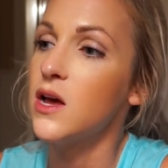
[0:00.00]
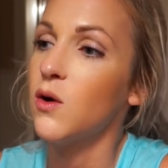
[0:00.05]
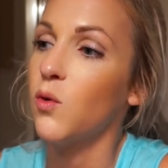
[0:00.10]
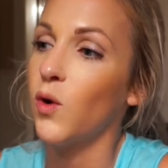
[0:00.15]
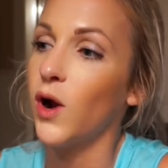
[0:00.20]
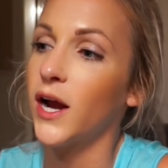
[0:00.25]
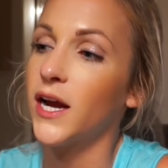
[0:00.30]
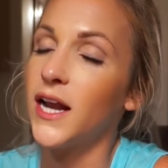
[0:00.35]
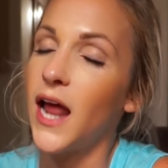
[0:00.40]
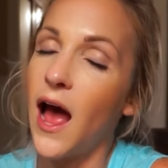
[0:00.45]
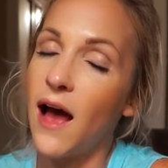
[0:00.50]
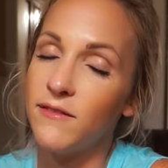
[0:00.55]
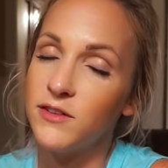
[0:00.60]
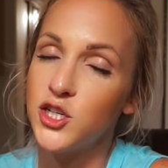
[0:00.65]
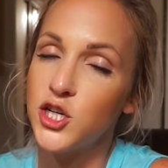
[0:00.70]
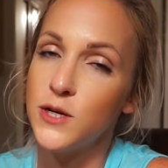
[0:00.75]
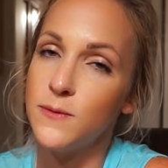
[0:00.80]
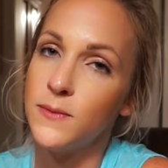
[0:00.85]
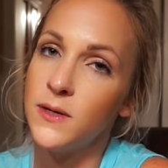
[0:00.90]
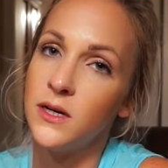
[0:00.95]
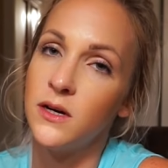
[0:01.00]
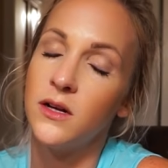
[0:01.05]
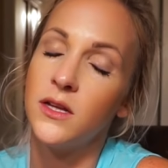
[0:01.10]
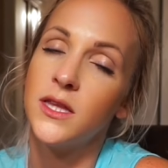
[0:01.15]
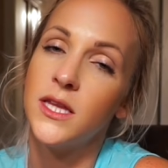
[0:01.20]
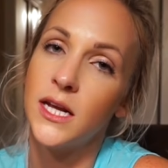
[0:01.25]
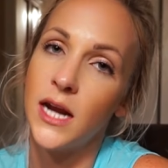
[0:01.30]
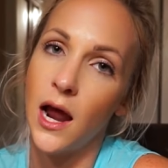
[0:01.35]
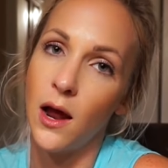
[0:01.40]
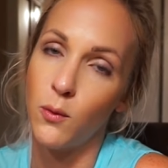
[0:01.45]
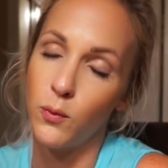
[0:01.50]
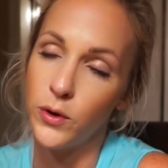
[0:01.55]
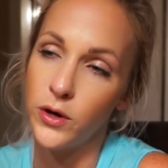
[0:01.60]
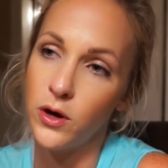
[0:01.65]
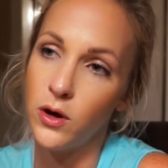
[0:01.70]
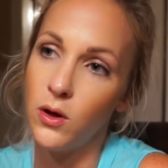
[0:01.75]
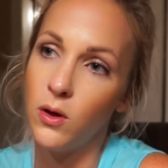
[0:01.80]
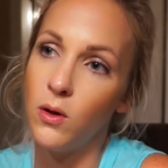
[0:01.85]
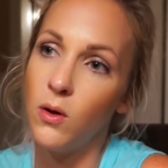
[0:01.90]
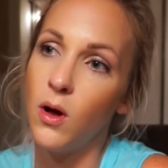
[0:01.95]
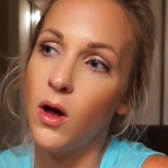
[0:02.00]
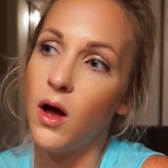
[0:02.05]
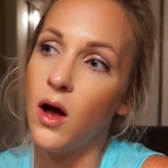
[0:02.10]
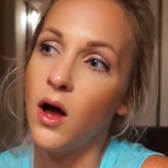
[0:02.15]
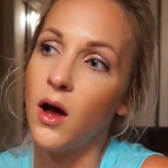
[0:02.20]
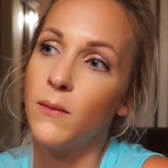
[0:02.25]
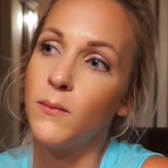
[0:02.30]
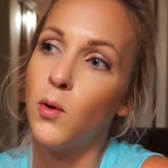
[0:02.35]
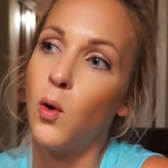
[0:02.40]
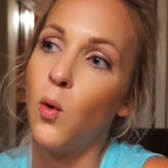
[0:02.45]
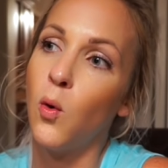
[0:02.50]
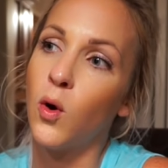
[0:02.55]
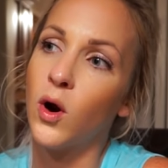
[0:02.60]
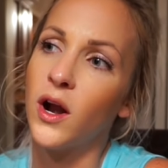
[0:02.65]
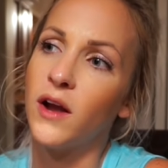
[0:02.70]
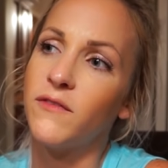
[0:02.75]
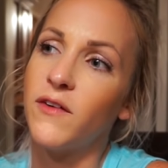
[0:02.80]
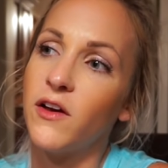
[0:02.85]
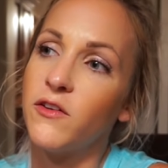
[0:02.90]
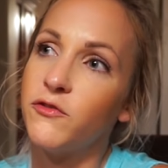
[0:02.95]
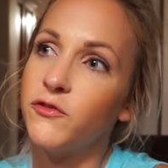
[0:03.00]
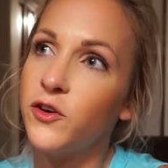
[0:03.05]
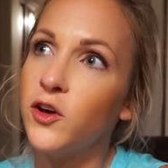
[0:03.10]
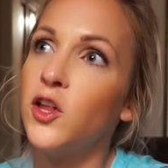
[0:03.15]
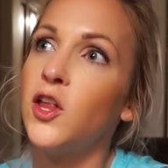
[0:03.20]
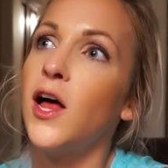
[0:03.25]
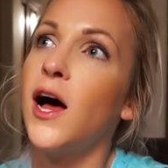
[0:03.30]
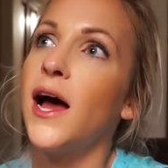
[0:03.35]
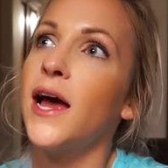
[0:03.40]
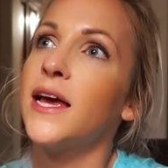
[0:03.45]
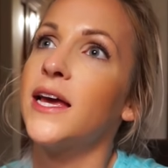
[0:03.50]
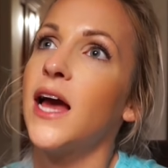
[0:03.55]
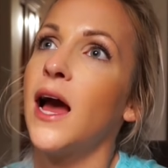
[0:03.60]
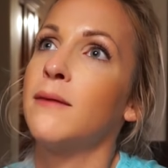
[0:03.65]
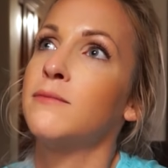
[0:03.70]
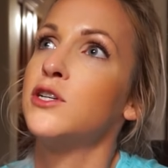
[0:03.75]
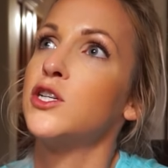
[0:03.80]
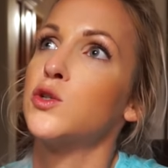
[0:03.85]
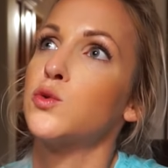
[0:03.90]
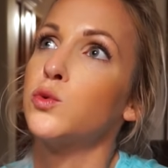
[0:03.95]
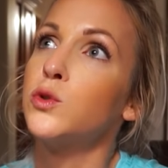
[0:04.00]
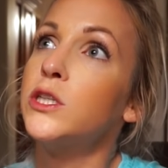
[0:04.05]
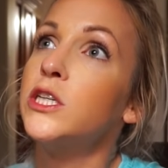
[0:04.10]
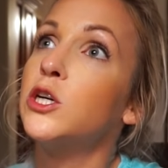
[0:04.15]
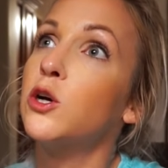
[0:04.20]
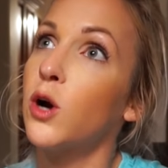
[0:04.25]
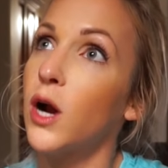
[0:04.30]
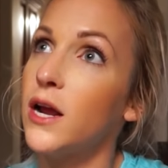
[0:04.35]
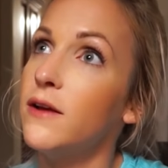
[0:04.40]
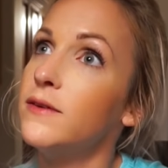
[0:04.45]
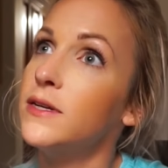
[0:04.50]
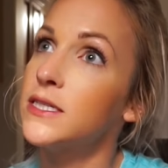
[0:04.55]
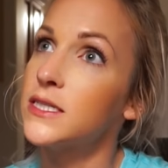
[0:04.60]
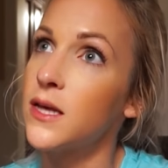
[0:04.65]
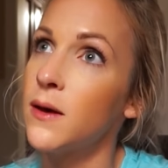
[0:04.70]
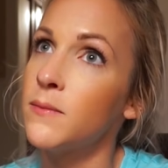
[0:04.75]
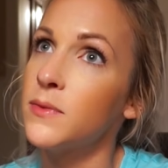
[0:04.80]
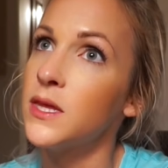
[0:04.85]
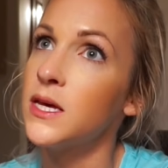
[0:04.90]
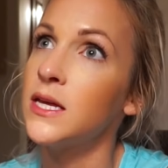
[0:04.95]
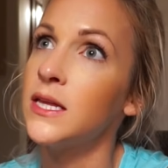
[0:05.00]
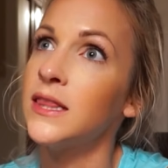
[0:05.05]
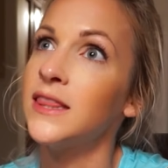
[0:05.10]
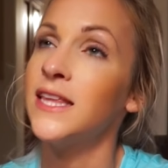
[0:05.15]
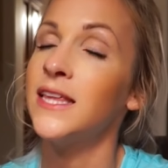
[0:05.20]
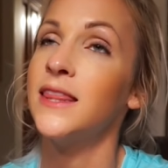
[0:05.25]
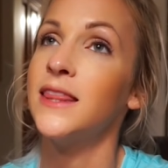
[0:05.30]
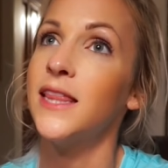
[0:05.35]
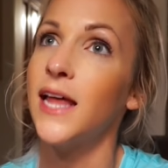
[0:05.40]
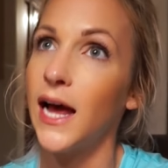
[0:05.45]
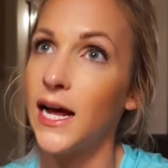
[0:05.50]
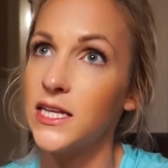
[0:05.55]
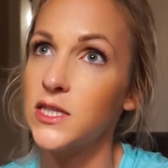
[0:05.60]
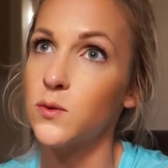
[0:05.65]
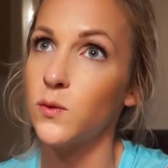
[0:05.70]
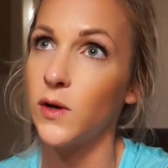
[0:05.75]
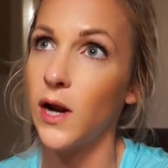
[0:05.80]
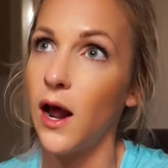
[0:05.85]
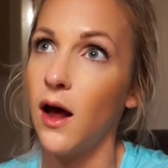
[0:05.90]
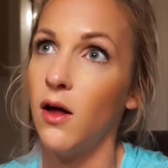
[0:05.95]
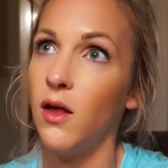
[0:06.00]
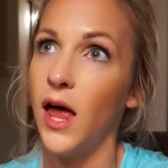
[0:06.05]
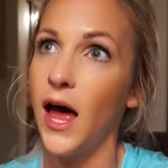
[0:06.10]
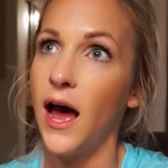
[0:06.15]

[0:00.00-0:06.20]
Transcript: where I can have a cheat meal, then I will. Or if I feel like I'm just really craving something, then that's when I'll